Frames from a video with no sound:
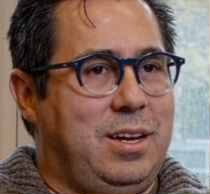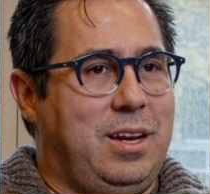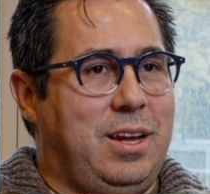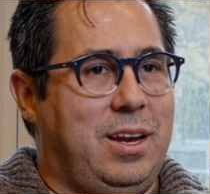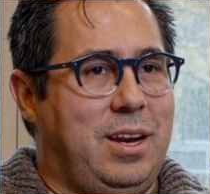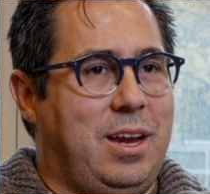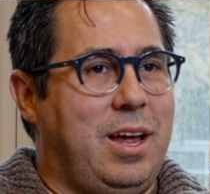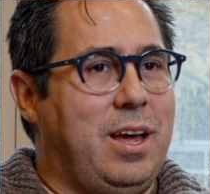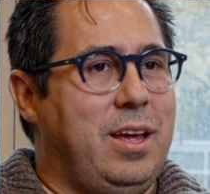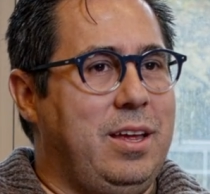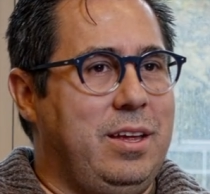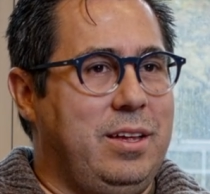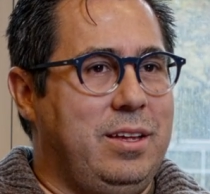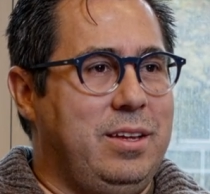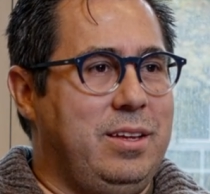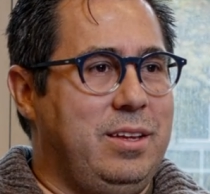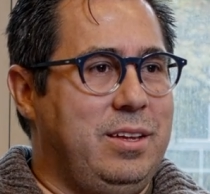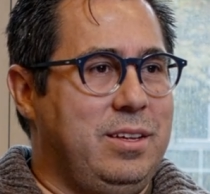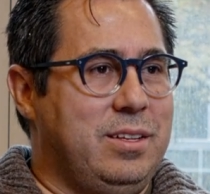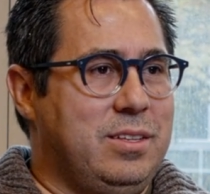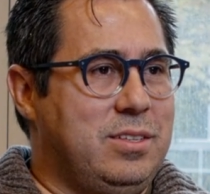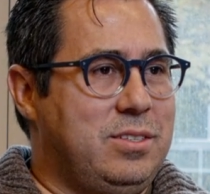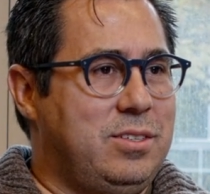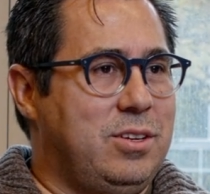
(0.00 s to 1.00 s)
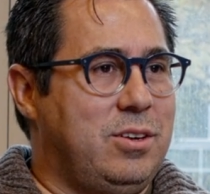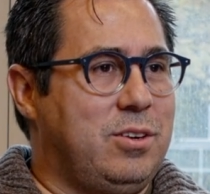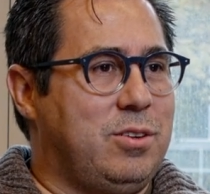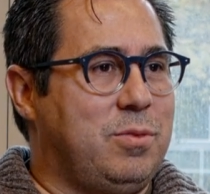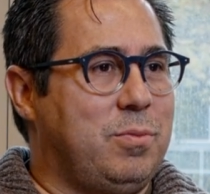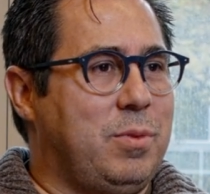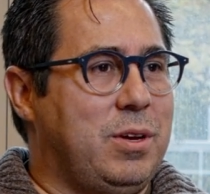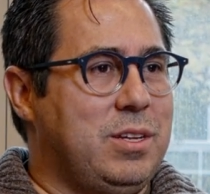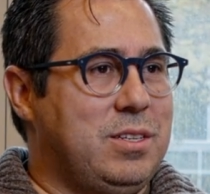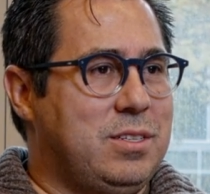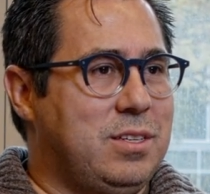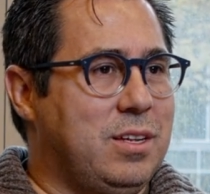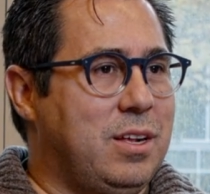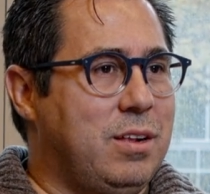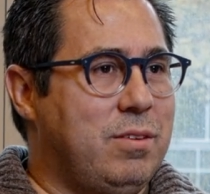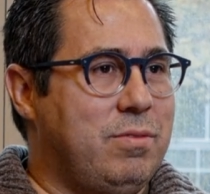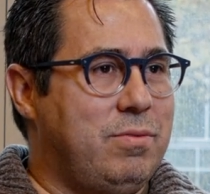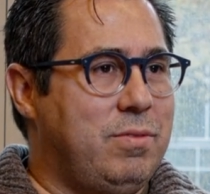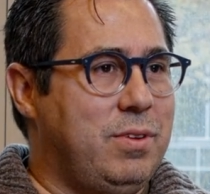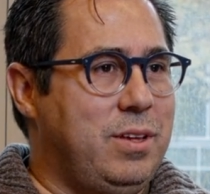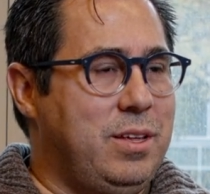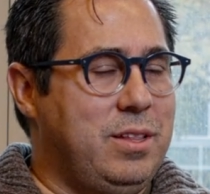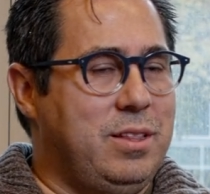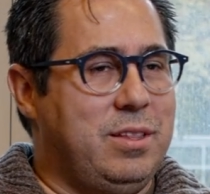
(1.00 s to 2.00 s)
and I insert
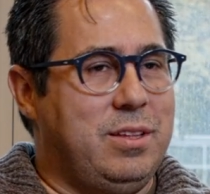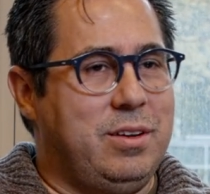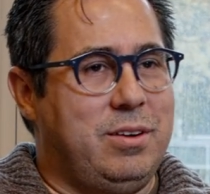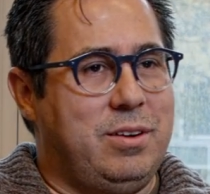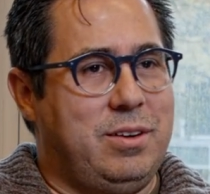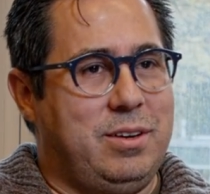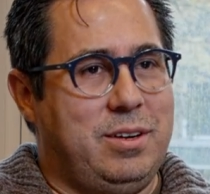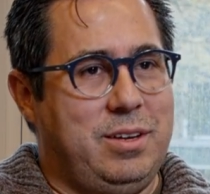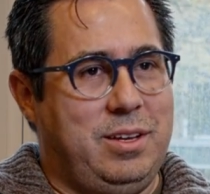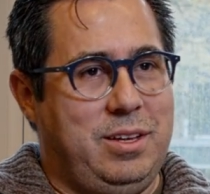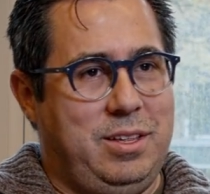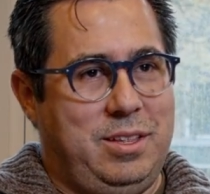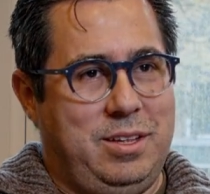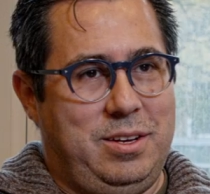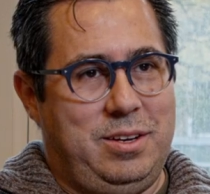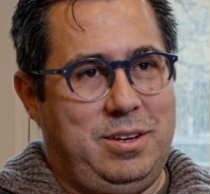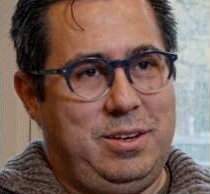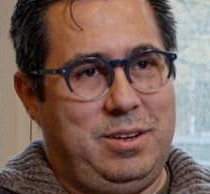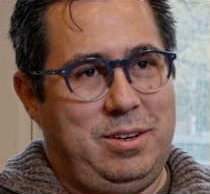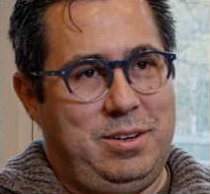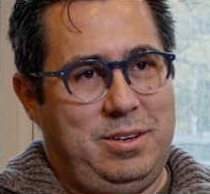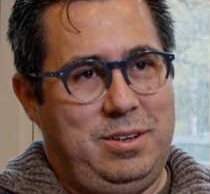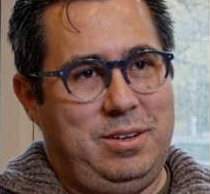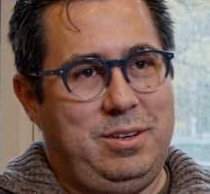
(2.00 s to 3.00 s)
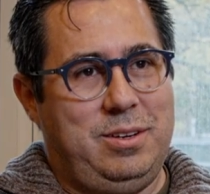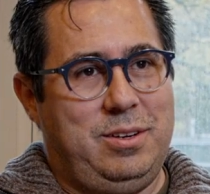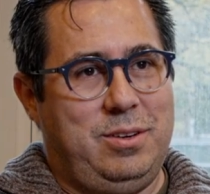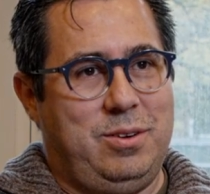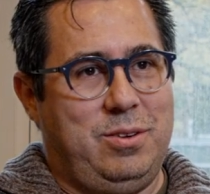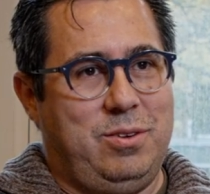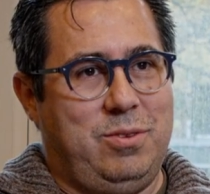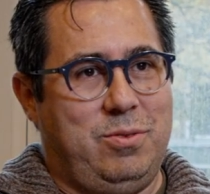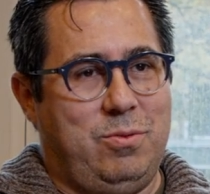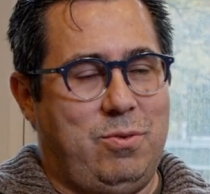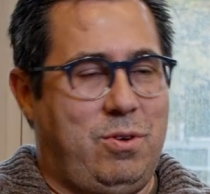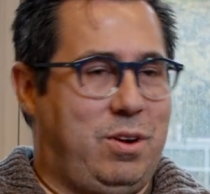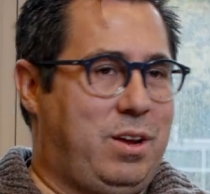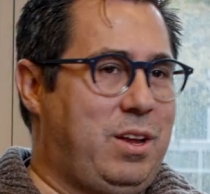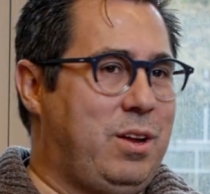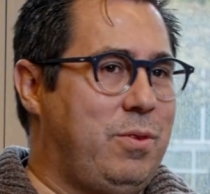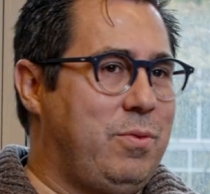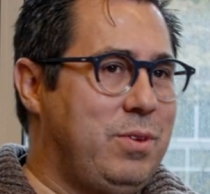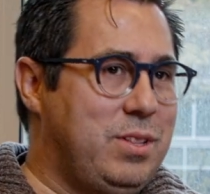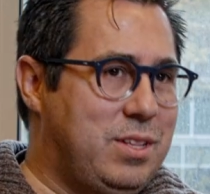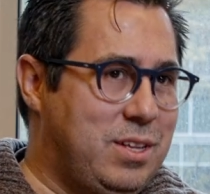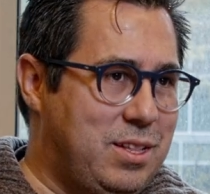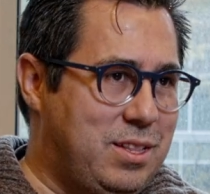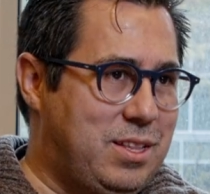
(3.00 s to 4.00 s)
myself in there either
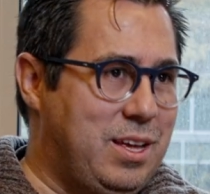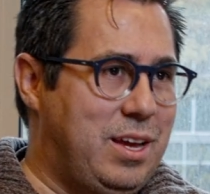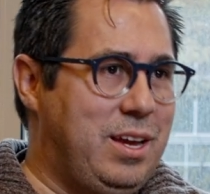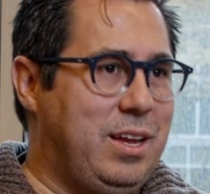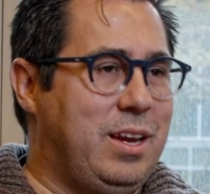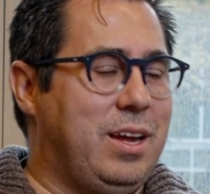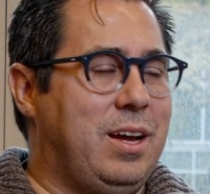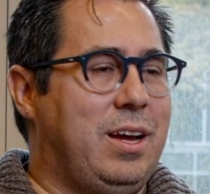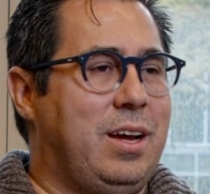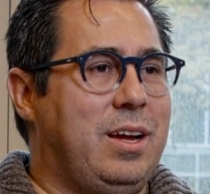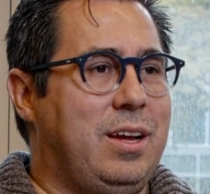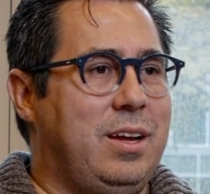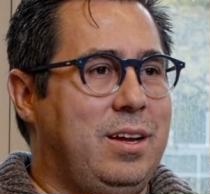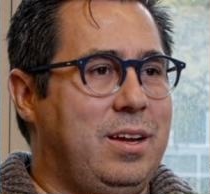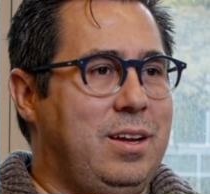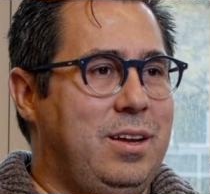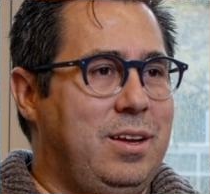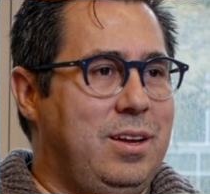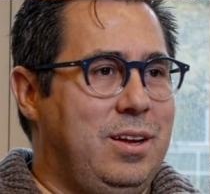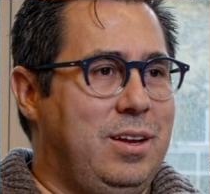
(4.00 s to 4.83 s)
working with the data